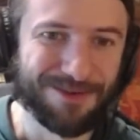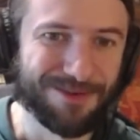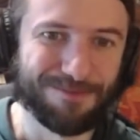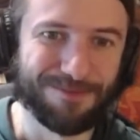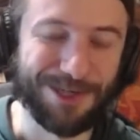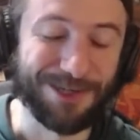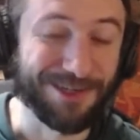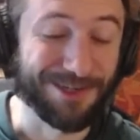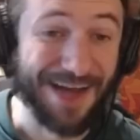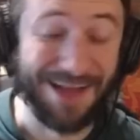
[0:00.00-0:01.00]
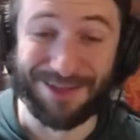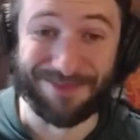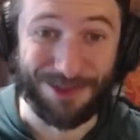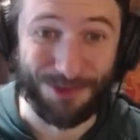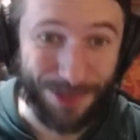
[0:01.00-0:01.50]
you're not living
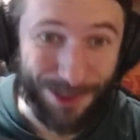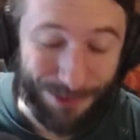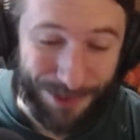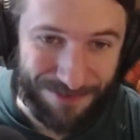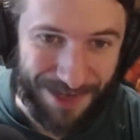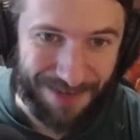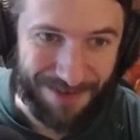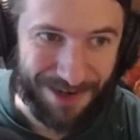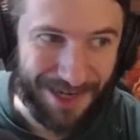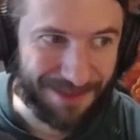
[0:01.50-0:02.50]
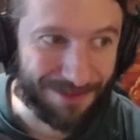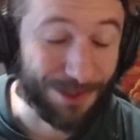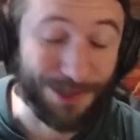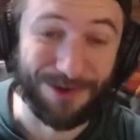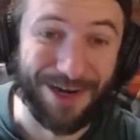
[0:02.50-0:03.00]
in 2025. All right.
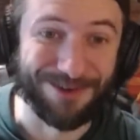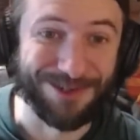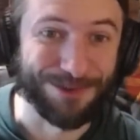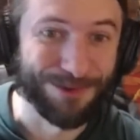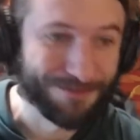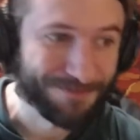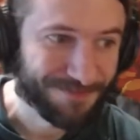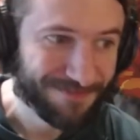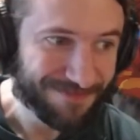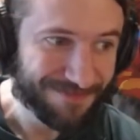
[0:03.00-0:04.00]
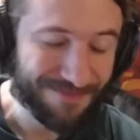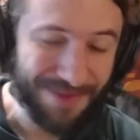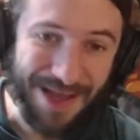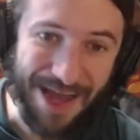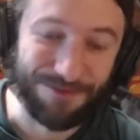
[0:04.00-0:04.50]
Look around you.
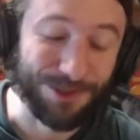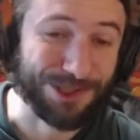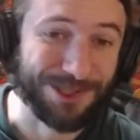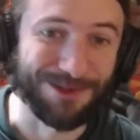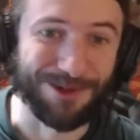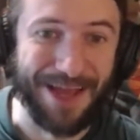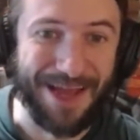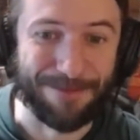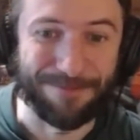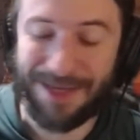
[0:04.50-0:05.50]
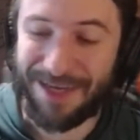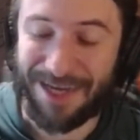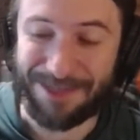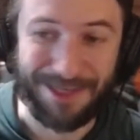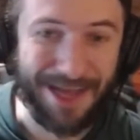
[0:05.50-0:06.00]
Every single game
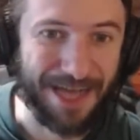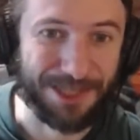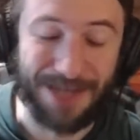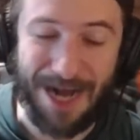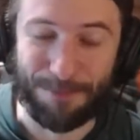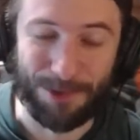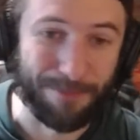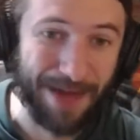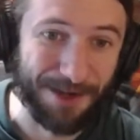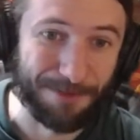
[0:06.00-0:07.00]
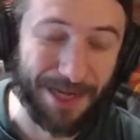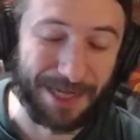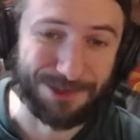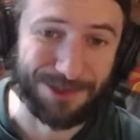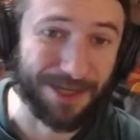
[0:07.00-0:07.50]
has a cash shop or a battle
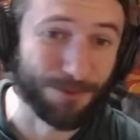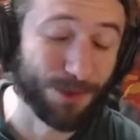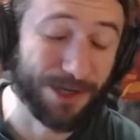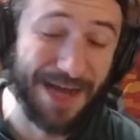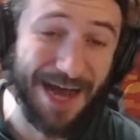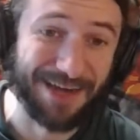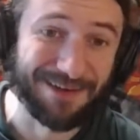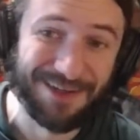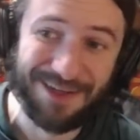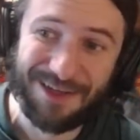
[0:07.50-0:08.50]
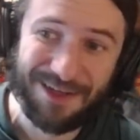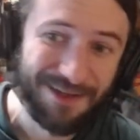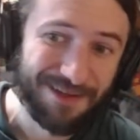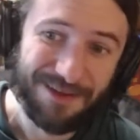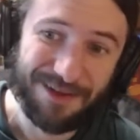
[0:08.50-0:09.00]
pass. Like we're not,
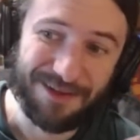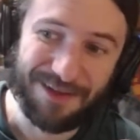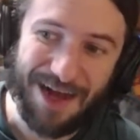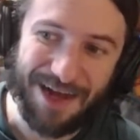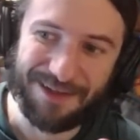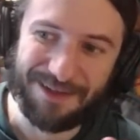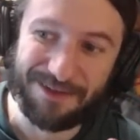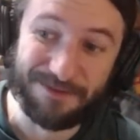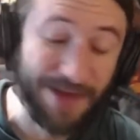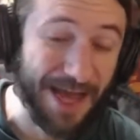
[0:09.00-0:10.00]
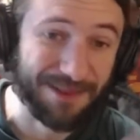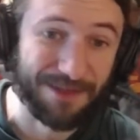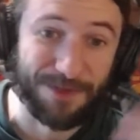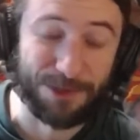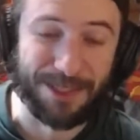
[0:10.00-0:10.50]
in fact, if
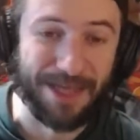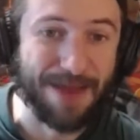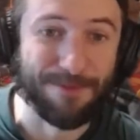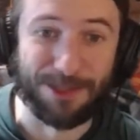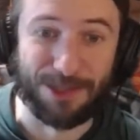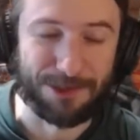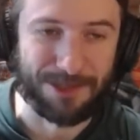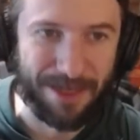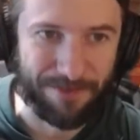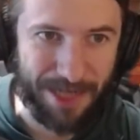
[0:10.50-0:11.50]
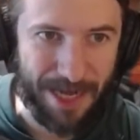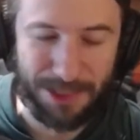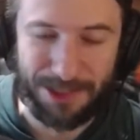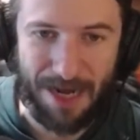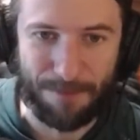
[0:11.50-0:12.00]
there's a game that doesn't have a cash
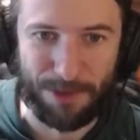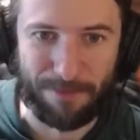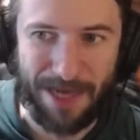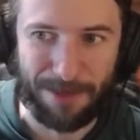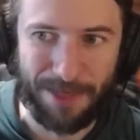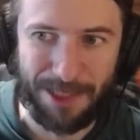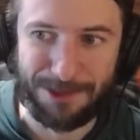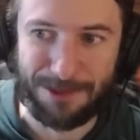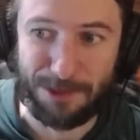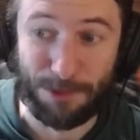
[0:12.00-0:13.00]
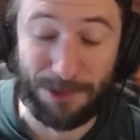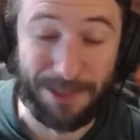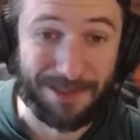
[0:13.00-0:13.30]
shop or a battle pass at this point,